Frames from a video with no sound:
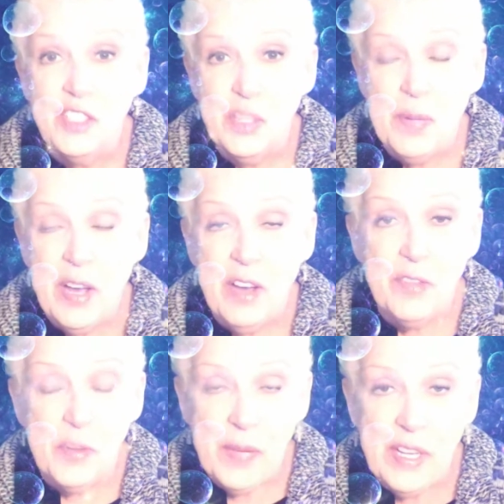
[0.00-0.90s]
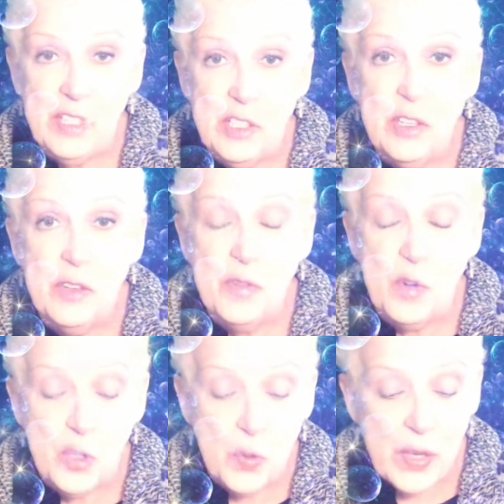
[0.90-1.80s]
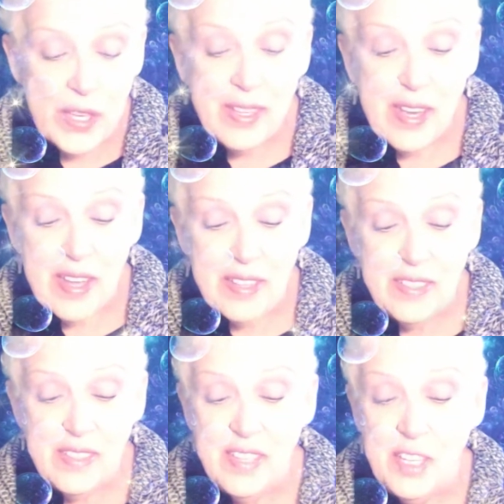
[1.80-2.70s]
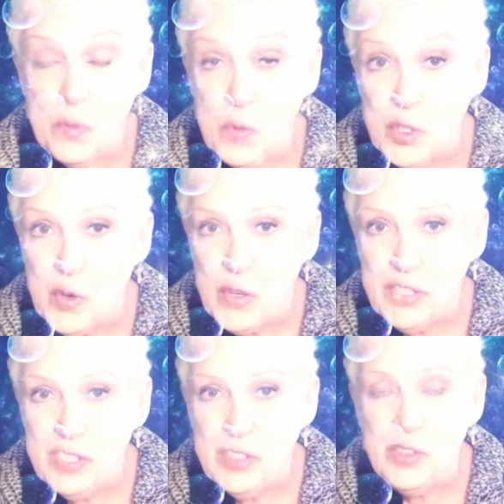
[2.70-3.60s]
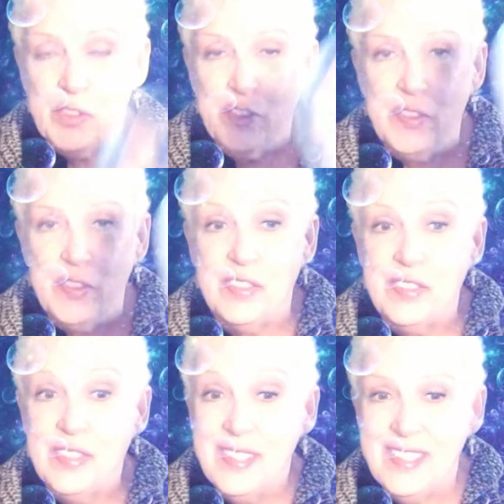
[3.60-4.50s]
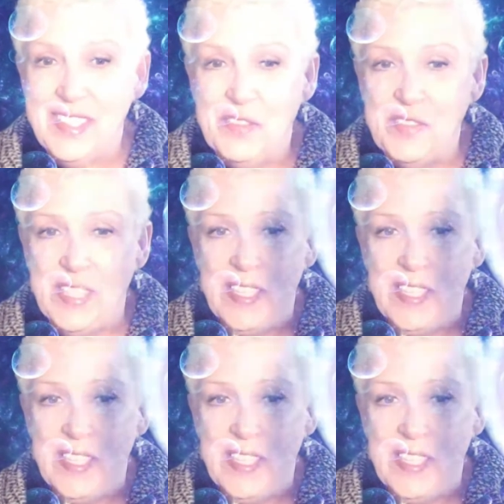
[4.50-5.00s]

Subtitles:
affirmator for the week. And then we're going to use this nifty